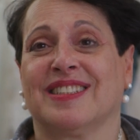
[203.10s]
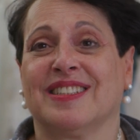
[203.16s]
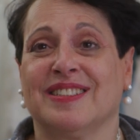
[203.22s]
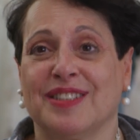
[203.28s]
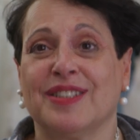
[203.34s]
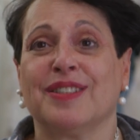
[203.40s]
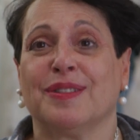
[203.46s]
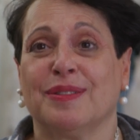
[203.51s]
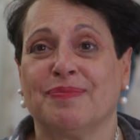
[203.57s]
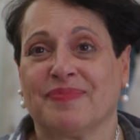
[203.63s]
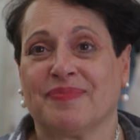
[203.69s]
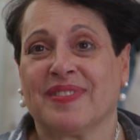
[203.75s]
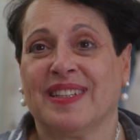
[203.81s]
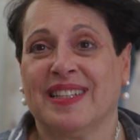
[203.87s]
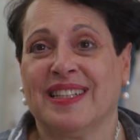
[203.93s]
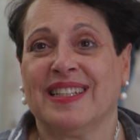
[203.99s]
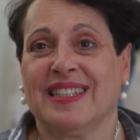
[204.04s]
to do
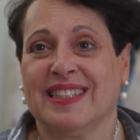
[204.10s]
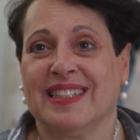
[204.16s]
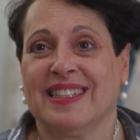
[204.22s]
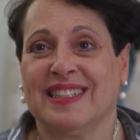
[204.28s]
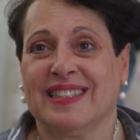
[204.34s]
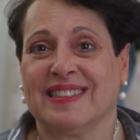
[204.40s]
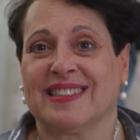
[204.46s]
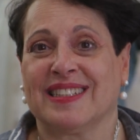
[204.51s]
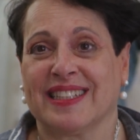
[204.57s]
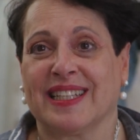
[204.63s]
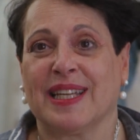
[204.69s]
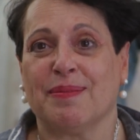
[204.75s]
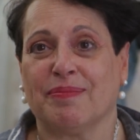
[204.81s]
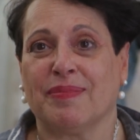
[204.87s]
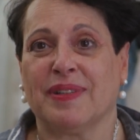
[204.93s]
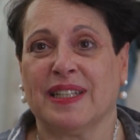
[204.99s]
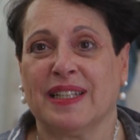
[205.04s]
to
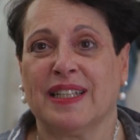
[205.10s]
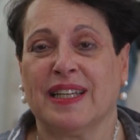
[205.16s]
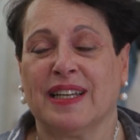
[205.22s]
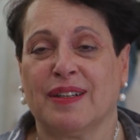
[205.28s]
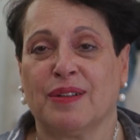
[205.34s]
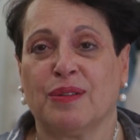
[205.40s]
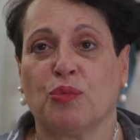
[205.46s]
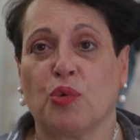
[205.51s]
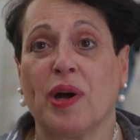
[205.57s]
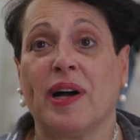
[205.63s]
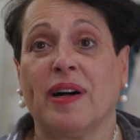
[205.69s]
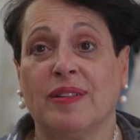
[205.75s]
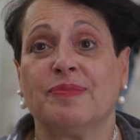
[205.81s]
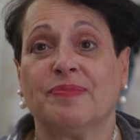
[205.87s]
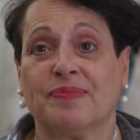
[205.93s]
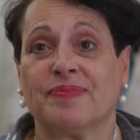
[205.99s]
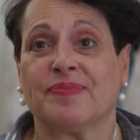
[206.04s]
keep me
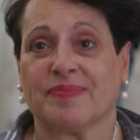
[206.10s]
well.